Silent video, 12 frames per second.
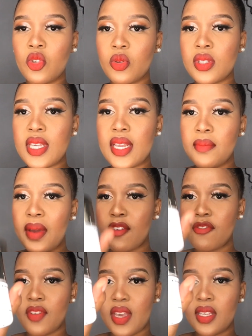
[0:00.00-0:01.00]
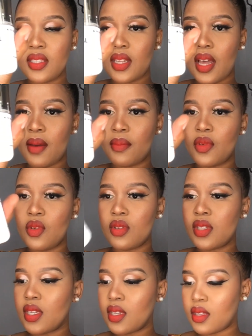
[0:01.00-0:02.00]
To set my face, I'm
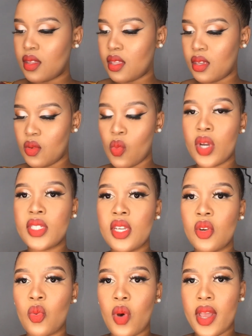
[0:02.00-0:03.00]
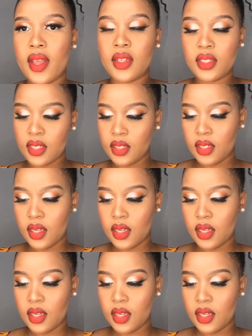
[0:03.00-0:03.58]
using the Wet n Wild